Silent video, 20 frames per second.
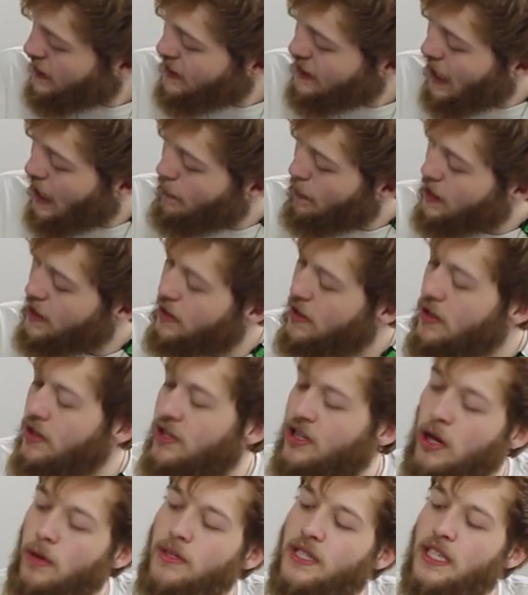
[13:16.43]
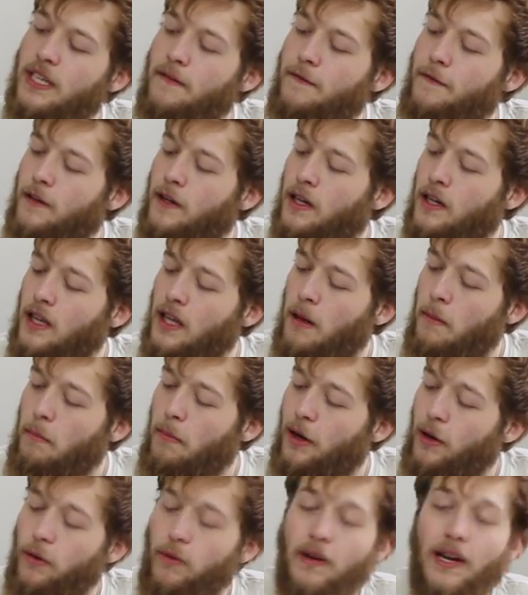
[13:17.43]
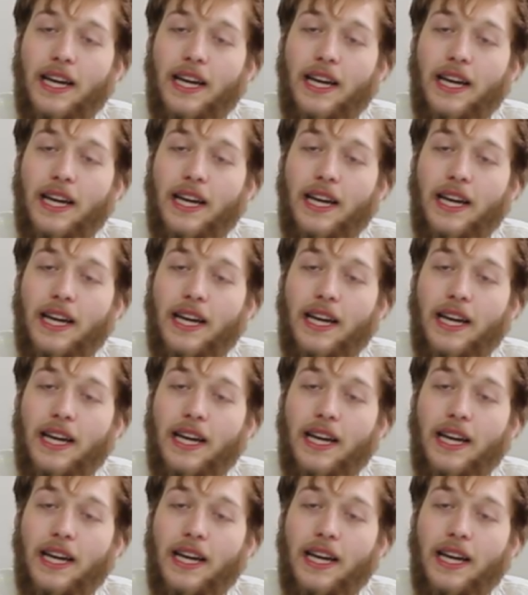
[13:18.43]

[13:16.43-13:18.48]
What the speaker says: His name is Joseph Colombo,